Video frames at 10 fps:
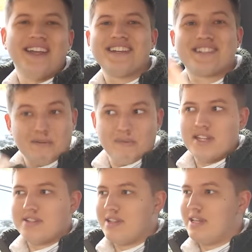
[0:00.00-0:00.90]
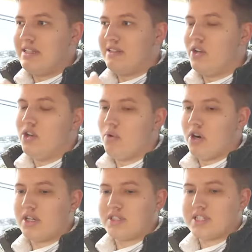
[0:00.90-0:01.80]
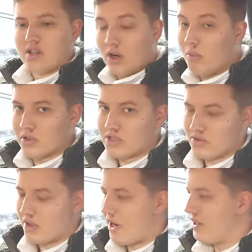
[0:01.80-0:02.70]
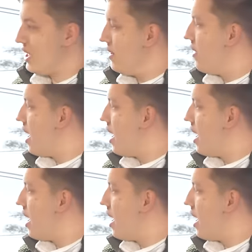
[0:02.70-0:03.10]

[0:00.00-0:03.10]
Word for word: uh, let's jump into the, the new one because there's a lot more to talk about in